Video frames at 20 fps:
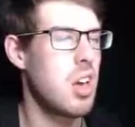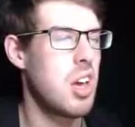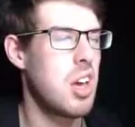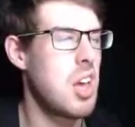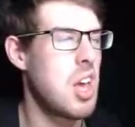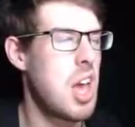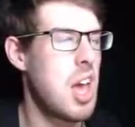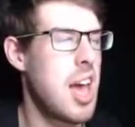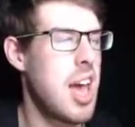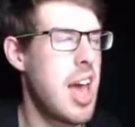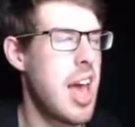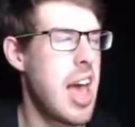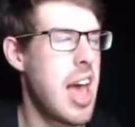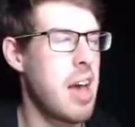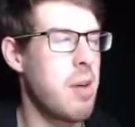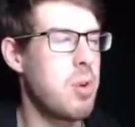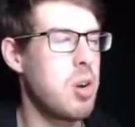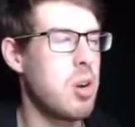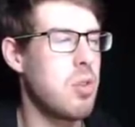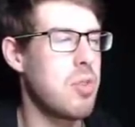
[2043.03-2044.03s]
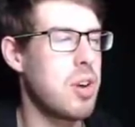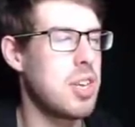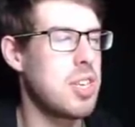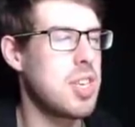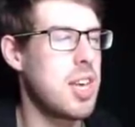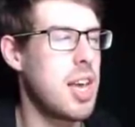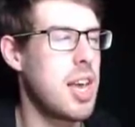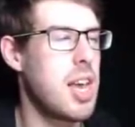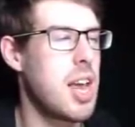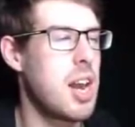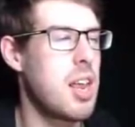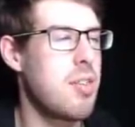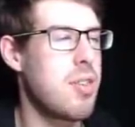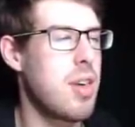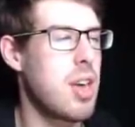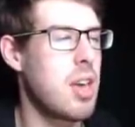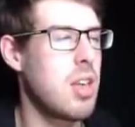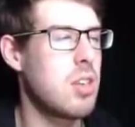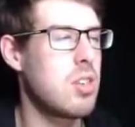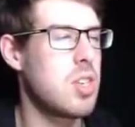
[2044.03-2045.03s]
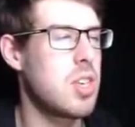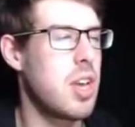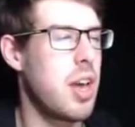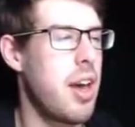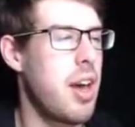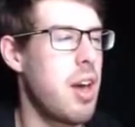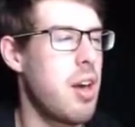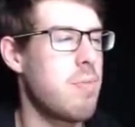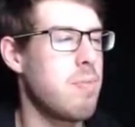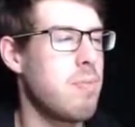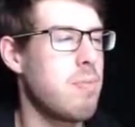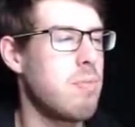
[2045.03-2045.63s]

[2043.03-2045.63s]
and we're not really seeing anything, so...